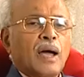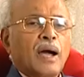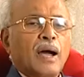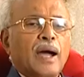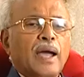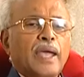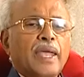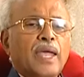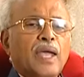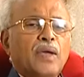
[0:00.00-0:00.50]

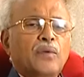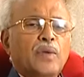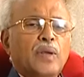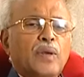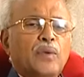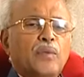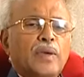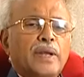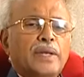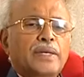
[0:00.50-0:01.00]
I have
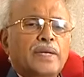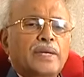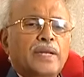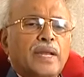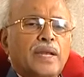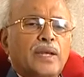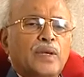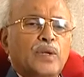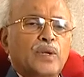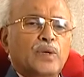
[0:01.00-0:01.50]
invented a
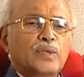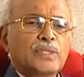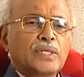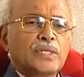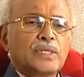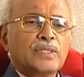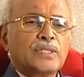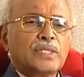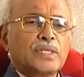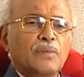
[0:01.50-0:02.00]
new
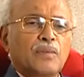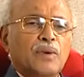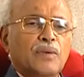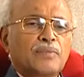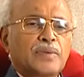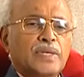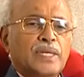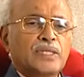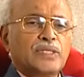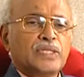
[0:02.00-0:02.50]
system
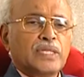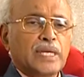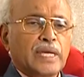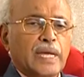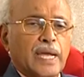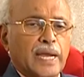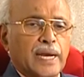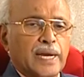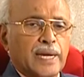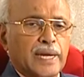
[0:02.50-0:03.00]
of teaching
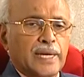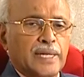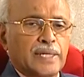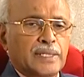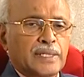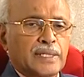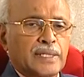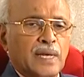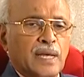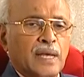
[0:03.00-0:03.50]

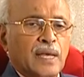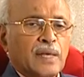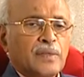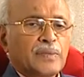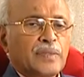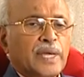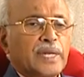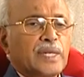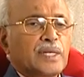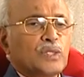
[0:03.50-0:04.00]
English
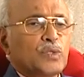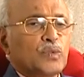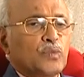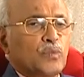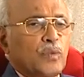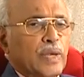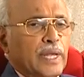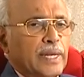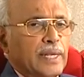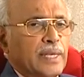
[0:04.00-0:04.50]
that is
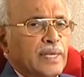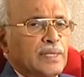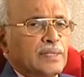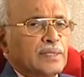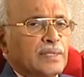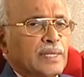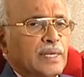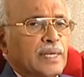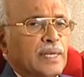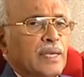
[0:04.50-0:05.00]
very
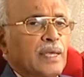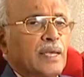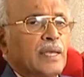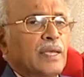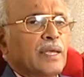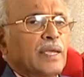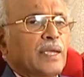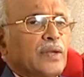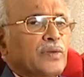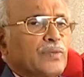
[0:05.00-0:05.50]
easy,
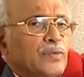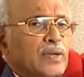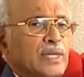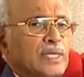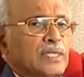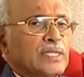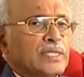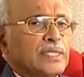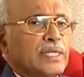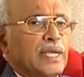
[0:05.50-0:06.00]

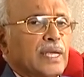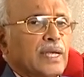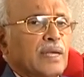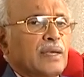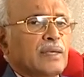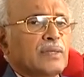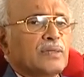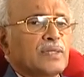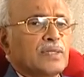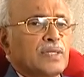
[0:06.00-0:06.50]
interesting,
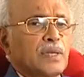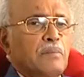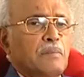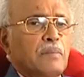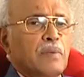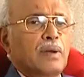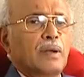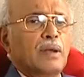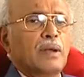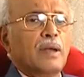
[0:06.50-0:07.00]

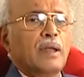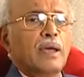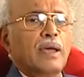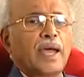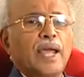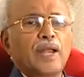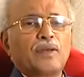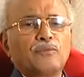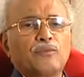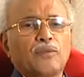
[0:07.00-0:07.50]
simple,
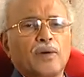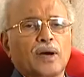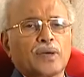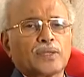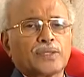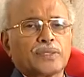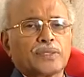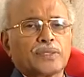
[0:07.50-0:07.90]
and fast.